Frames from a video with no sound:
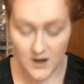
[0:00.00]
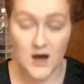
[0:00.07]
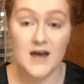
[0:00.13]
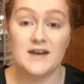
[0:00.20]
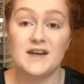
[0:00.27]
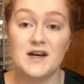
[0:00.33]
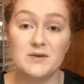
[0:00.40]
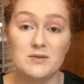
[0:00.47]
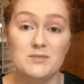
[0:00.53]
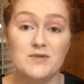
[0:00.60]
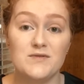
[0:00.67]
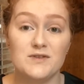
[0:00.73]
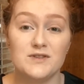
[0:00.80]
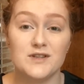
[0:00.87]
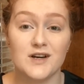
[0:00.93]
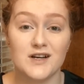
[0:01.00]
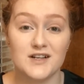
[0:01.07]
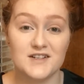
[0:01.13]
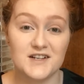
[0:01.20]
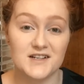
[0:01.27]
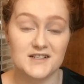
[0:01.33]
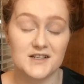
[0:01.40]
And now we move on to
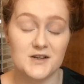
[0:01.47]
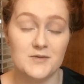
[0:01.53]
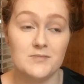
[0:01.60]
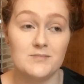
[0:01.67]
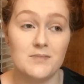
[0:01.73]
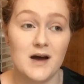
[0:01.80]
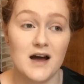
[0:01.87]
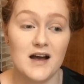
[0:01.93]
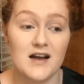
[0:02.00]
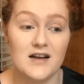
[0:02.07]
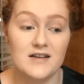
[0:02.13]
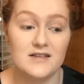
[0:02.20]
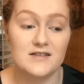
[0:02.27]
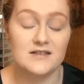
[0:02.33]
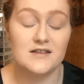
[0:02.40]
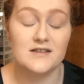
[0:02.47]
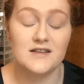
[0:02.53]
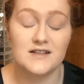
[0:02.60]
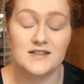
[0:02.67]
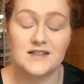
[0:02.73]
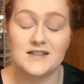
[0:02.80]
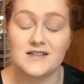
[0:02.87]
eyeshadow, and
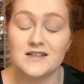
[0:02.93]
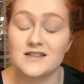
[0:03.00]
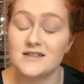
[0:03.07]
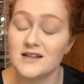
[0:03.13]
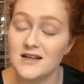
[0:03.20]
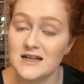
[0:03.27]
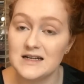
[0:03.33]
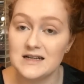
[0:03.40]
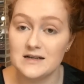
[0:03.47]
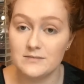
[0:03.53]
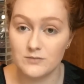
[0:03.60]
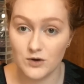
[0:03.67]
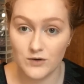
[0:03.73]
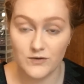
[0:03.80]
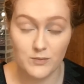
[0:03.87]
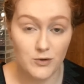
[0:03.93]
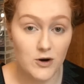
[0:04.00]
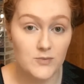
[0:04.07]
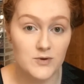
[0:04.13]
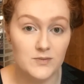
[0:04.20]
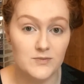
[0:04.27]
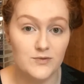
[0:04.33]
this is a slight more of a
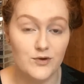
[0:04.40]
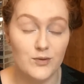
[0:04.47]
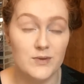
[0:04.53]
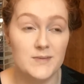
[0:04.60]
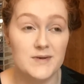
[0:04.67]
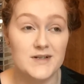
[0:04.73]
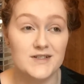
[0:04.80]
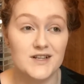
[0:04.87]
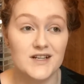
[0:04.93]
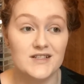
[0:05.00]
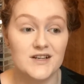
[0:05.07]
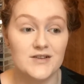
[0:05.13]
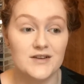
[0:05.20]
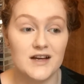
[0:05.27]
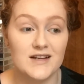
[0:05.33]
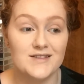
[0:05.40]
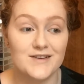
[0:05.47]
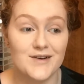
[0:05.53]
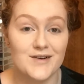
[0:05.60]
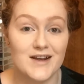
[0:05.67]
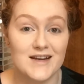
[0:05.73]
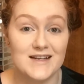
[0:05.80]
problem for me because I don't actually
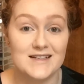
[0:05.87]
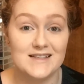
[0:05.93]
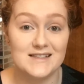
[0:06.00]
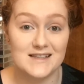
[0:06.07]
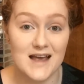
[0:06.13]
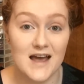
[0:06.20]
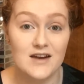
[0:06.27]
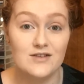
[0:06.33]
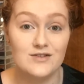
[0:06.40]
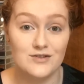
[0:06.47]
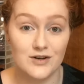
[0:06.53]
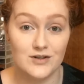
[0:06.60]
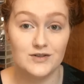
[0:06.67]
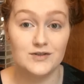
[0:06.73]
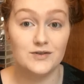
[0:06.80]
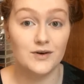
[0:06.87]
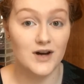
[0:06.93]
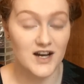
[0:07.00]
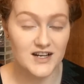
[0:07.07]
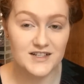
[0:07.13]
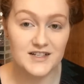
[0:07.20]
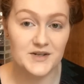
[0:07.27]
own any set Drugstore
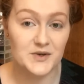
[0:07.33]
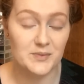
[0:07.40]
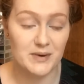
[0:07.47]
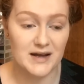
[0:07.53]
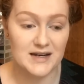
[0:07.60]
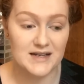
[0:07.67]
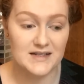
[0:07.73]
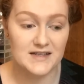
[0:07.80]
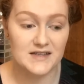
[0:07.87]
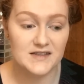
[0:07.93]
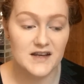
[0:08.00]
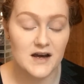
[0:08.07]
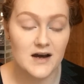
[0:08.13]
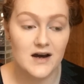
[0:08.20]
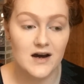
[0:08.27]
eyeshadow palettes.